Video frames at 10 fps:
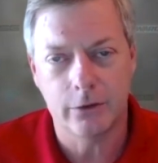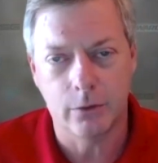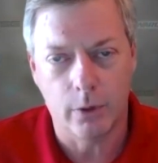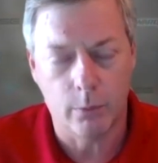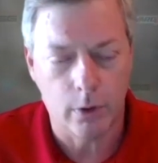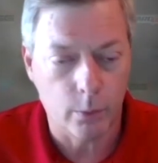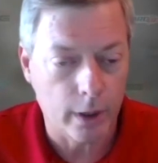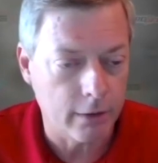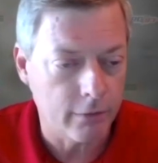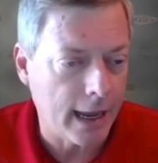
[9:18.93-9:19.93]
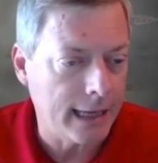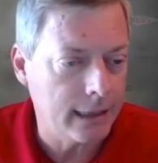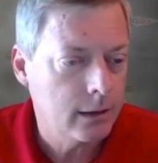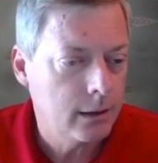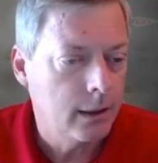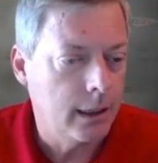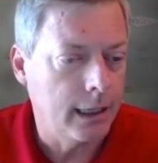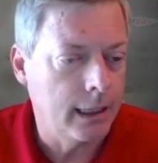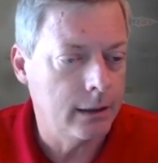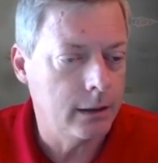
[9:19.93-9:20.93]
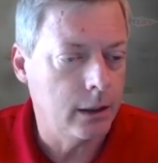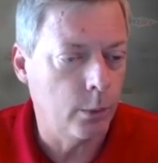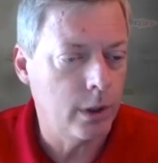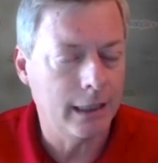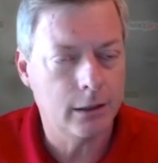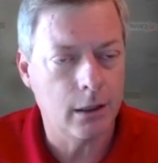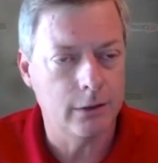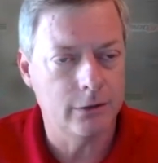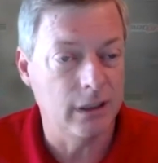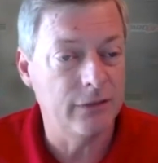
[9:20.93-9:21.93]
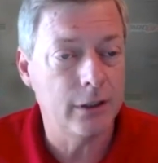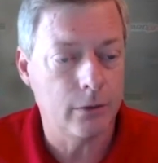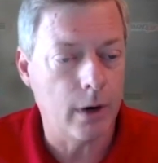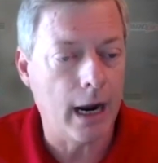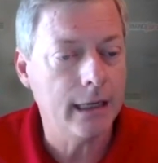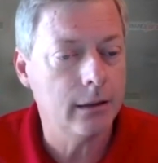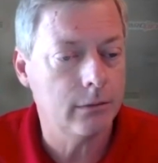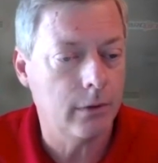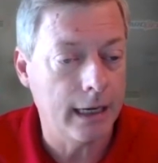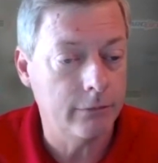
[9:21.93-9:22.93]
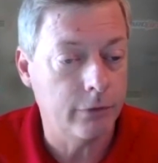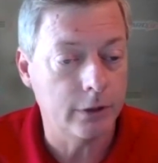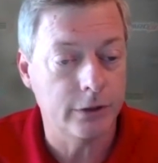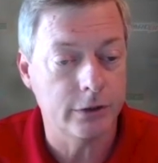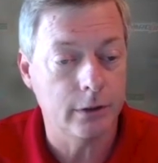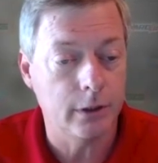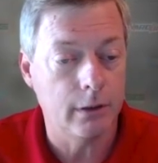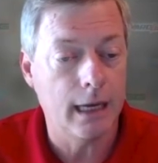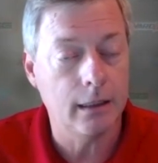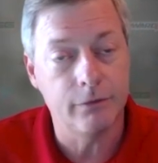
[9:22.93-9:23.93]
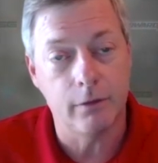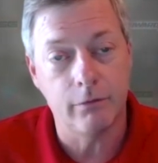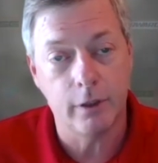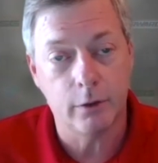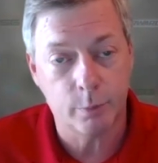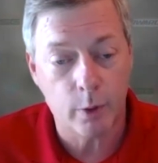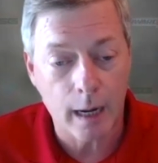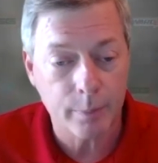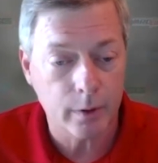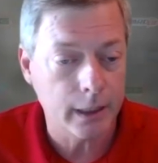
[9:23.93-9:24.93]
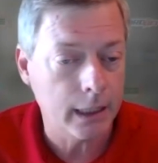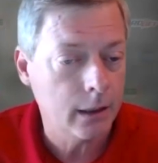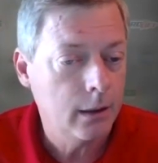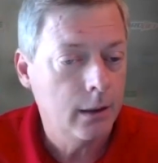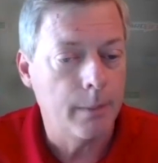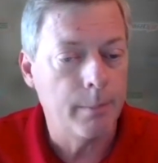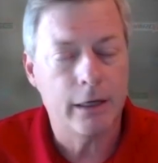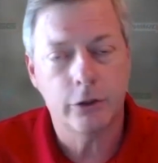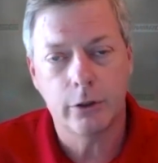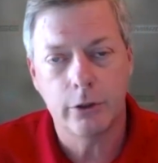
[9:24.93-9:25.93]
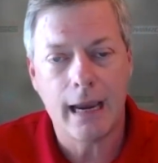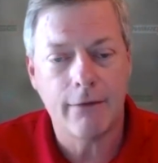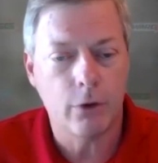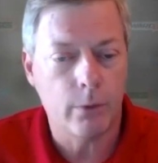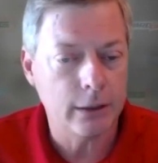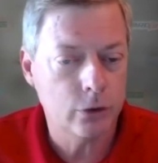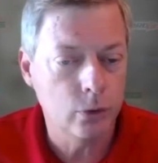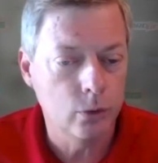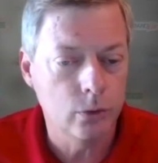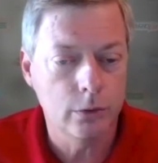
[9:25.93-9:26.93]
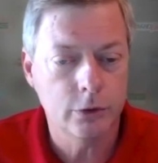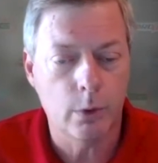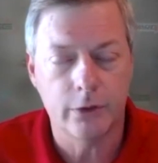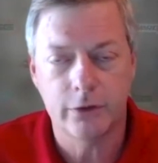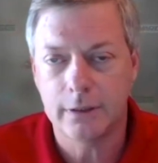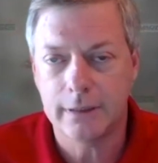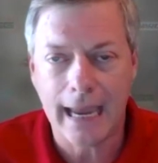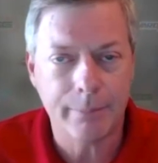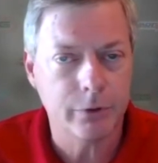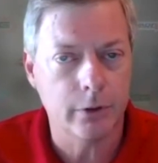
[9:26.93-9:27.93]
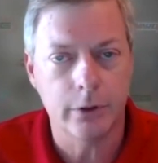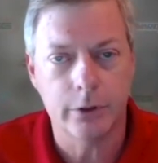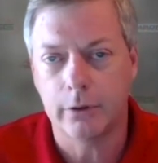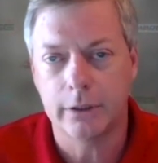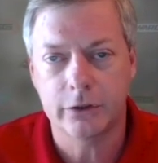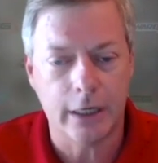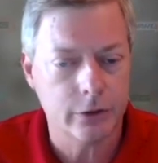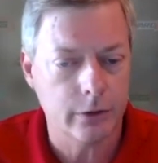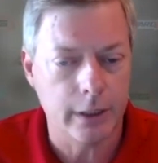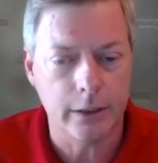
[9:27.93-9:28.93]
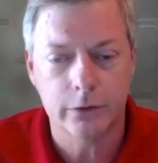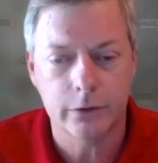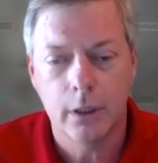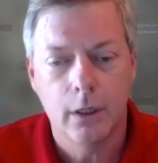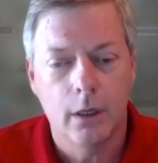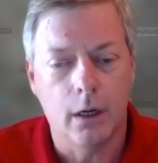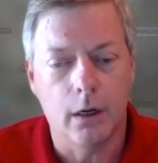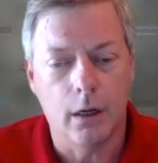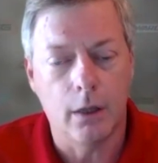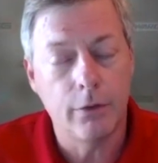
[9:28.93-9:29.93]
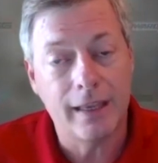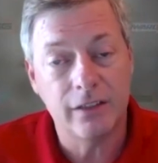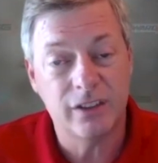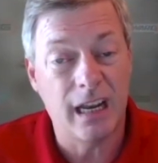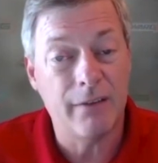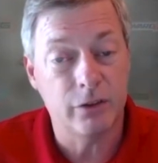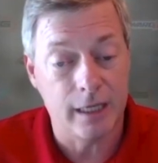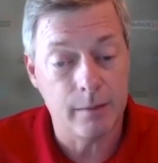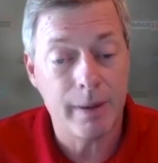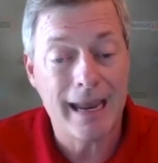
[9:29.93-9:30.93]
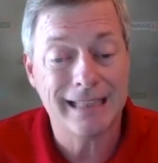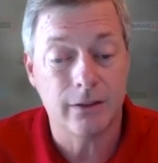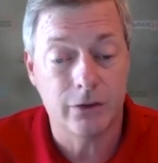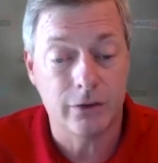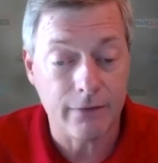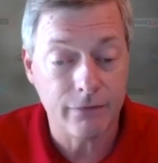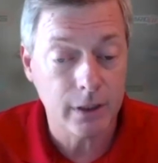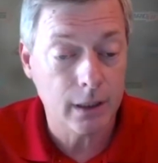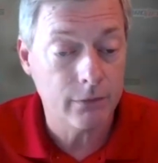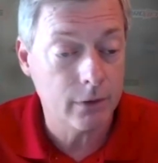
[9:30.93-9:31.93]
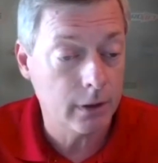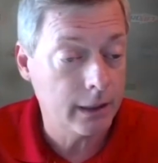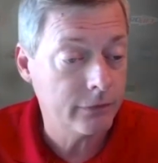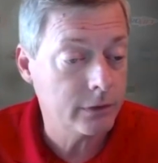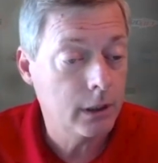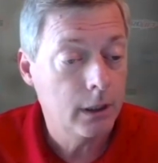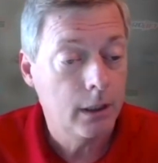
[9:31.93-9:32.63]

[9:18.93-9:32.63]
So we're aware of that. And, you know, we like to call it lifting it right? Versus, you know, not lifting vehicles properly and making sure you have the right tools, whether it's the adapters or accessories or other things can obviously impact the safety of the lift.